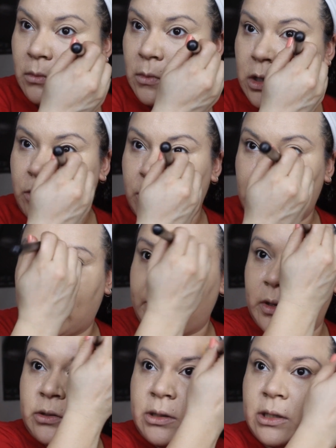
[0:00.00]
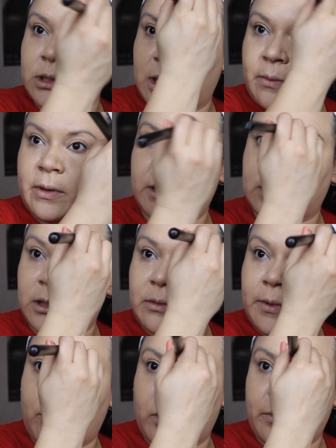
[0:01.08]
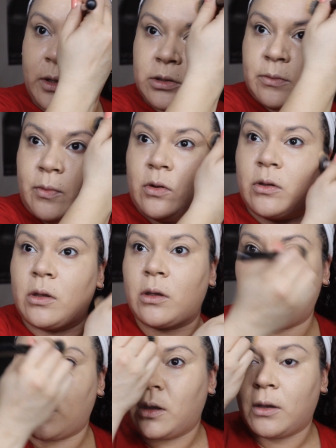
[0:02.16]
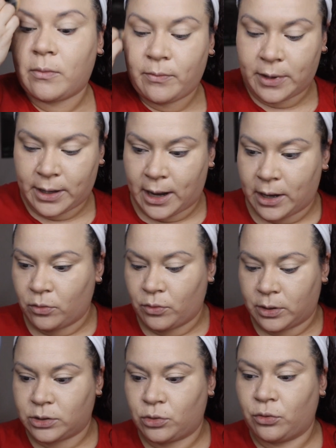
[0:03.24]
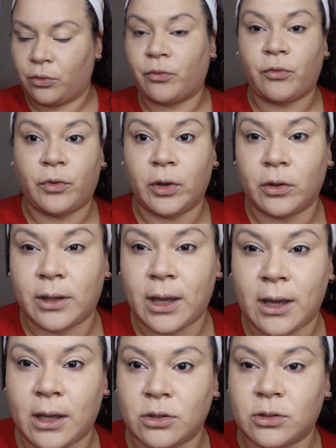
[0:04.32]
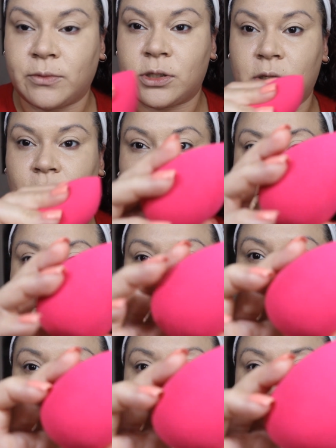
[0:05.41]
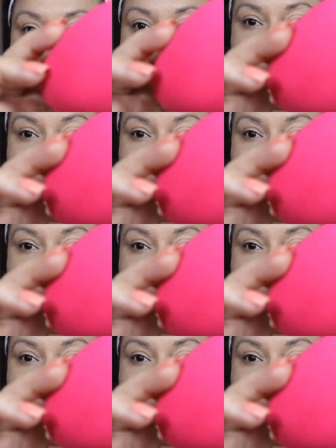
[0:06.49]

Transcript: You can build this up. It is a little bit more buildable, but I don't want to feel cakey. So I'm just going to grab my dampened